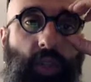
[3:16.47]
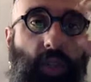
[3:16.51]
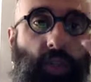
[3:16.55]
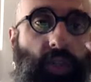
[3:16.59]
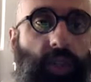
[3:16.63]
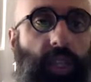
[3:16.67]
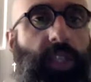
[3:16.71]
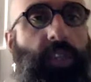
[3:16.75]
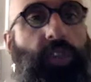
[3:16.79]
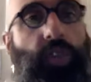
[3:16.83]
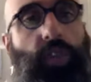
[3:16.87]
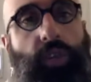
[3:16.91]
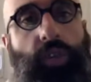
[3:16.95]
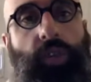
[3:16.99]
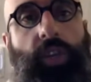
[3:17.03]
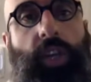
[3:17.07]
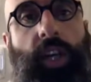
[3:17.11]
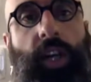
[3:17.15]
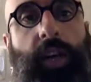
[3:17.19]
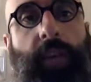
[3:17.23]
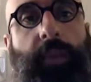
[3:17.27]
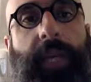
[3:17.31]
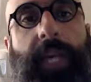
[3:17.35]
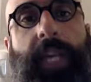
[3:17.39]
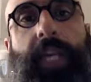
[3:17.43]
trends do
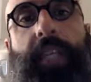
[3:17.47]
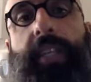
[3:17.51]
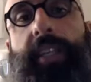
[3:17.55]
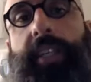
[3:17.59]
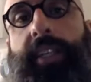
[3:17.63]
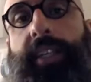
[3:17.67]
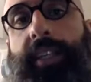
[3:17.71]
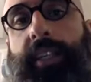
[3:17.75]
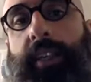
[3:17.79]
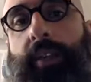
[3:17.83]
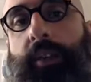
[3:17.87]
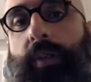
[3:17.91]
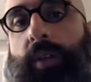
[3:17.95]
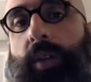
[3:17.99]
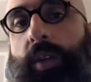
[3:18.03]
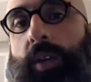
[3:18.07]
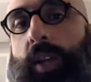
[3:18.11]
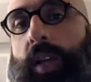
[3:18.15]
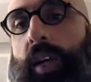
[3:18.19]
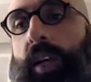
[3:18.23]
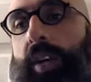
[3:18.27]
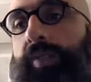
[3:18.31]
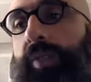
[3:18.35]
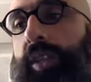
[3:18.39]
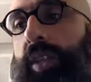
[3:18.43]
come back later. We'll
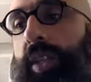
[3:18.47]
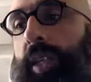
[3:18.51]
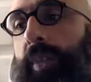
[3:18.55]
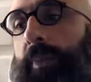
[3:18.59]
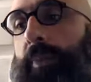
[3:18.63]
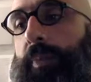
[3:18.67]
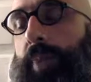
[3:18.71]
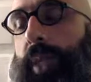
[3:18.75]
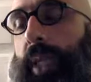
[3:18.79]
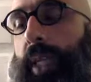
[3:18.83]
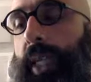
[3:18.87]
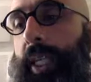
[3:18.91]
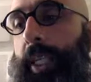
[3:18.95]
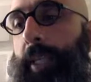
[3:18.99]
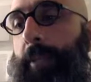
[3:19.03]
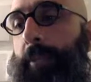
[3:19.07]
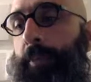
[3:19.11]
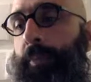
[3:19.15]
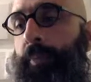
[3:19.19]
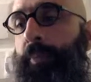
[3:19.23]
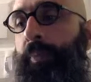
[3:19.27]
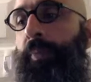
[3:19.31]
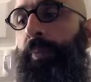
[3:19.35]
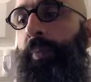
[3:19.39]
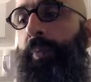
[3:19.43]
cover them, but
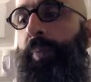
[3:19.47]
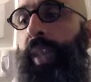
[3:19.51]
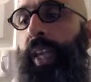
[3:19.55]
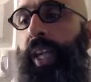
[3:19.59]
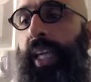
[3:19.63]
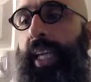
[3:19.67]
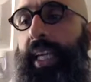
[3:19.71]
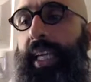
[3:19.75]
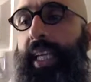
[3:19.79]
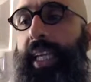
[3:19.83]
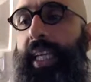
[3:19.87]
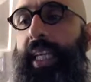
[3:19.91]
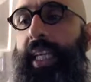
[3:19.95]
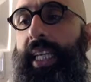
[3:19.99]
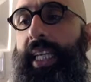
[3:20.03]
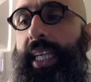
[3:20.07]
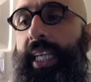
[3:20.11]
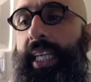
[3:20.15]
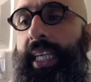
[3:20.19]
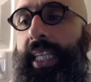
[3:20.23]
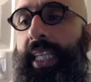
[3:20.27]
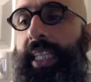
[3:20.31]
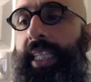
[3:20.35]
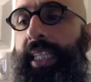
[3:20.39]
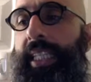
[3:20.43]
he
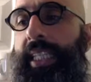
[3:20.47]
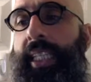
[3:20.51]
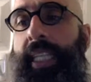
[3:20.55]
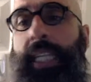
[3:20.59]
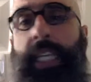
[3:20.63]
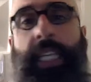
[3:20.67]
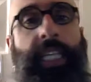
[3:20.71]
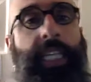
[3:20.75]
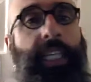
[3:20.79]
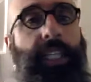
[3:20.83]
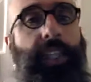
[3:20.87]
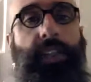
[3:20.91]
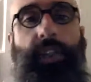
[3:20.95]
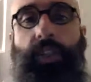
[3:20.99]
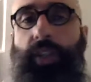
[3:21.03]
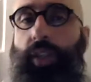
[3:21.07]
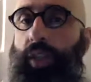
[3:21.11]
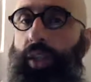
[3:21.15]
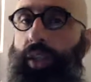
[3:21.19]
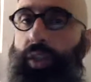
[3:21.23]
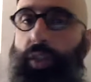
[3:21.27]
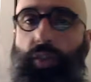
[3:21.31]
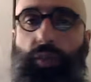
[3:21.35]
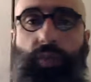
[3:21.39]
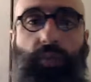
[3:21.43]
is,
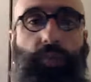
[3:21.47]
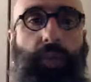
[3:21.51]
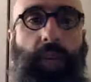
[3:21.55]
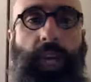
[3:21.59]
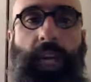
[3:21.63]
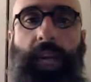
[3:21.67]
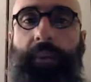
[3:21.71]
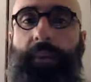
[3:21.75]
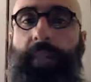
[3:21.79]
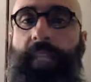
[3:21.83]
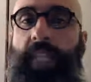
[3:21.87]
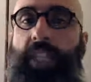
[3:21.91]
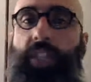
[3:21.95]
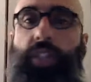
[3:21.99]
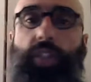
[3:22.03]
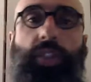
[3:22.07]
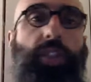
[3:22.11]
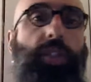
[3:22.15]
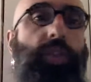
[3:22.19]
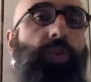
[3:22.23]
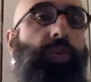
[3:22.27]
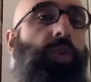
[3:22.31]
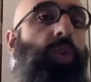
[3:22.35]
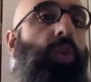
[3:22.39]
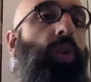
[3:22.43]
there's prime
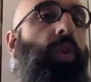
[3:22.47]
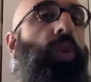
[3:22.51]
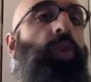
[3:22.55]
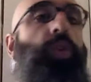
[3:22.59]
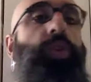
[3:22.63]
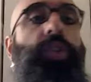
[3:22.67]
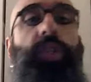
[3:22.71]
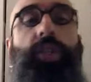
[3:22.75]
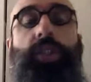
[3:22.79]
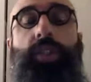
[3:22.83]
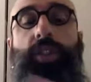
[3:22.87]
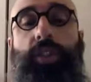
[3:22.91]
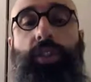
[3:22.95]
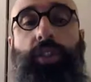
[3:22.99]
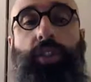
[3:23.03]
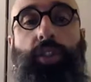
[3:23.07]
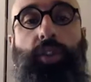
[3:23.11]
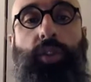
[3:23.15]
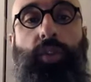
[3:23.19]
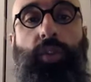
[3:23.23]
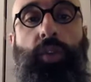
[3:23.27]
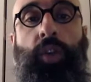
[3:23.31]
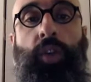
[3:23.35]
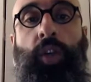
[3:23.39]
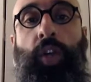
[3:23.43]
minister rule. There's a
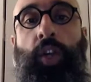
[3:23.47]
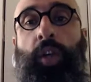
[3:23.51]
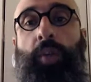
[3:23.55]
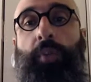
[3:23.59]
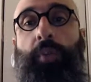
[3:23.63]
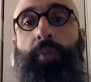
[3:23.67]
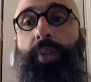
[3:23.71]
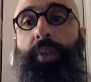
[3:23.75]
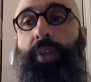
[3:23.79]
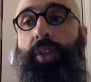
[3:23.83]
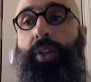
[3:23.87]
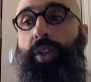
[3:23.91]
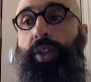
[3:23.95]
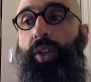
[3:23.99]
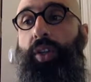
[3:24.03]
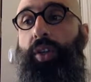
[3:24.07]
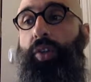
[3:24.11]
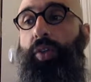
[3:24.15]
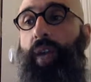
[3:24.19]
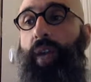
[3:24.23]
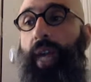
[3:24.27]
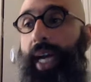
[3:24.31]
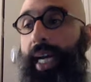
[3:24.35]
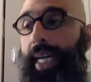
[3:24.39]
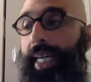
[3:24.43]
new
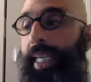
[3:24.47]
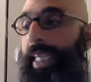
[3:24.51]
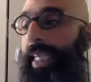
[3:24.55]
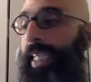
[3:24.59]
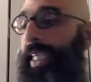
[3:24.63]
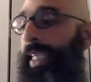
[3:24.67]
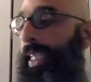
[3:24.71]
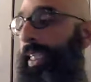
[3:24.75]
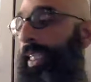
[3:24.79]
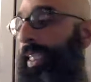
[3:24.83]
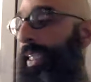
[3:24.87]
bureaucratic